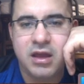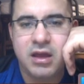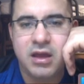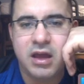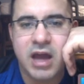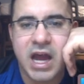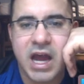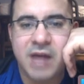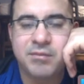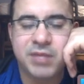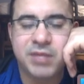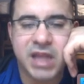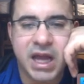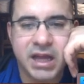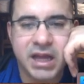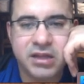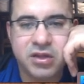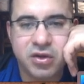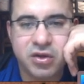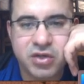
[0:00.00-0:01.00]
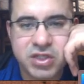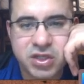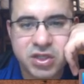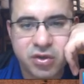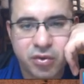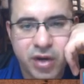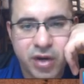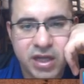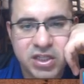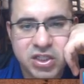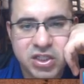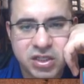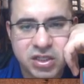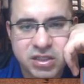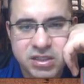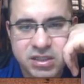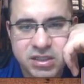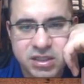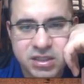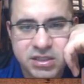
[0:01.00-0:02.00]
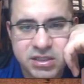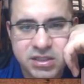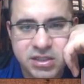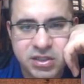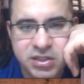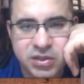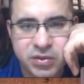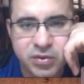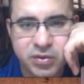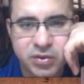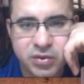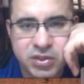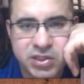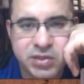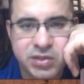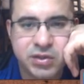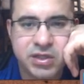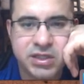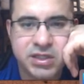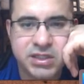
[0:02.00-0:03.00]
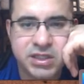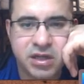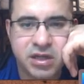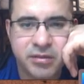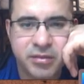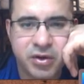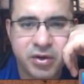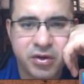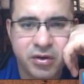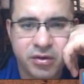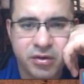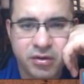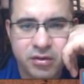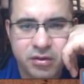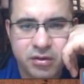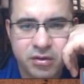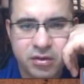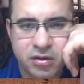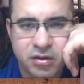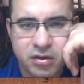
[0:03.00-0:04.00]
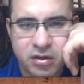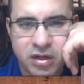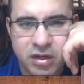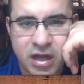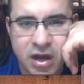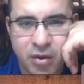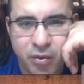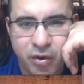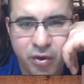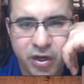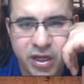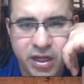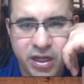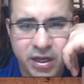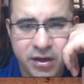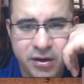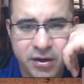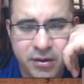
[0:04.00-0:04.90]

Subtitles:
Apply those corrections, this 2 to this number. Now we're here,